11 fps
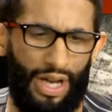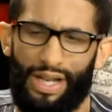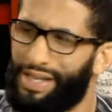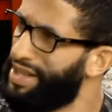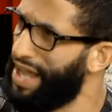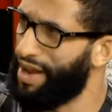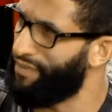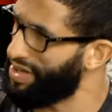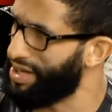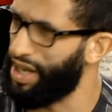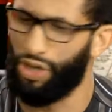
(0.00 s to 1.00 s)
did their
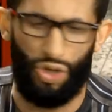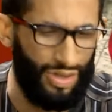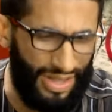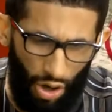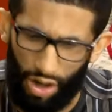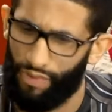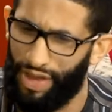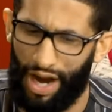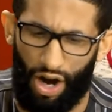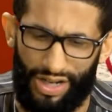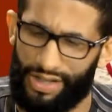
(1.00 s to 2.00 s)
investigations, did all of
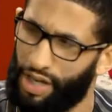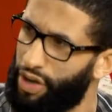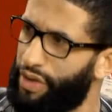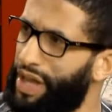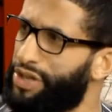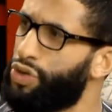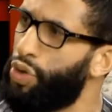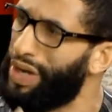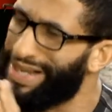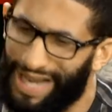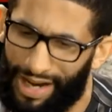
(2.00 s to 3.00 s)
their audits and all of that to know
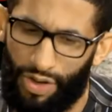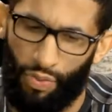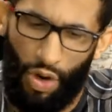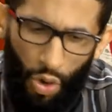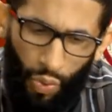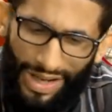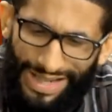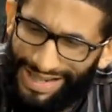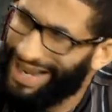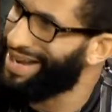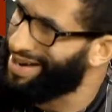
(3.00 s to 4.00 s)
exactly what
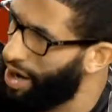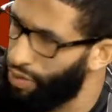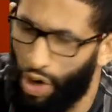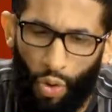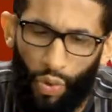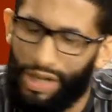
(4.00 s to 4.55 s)
in the ground, mm. what